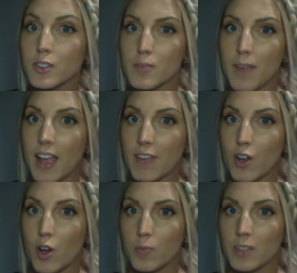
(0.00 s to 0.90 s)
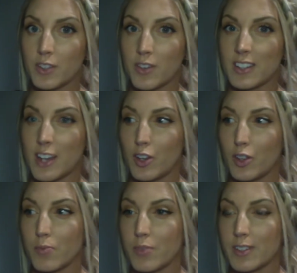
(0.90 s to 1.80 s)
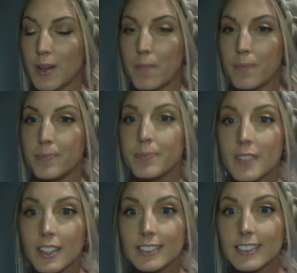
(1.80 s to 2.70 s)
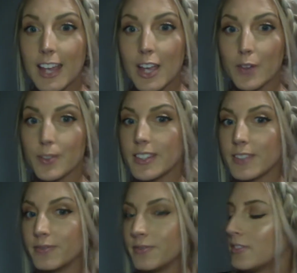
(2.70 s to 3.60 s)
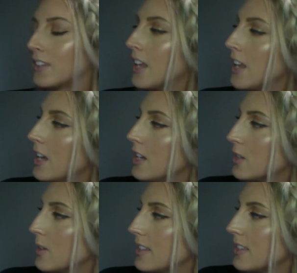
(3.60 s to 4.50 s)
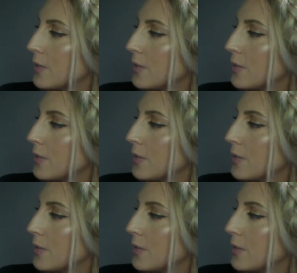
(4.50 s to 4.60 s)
might have at home that's a rectangular prism. Legos. So this says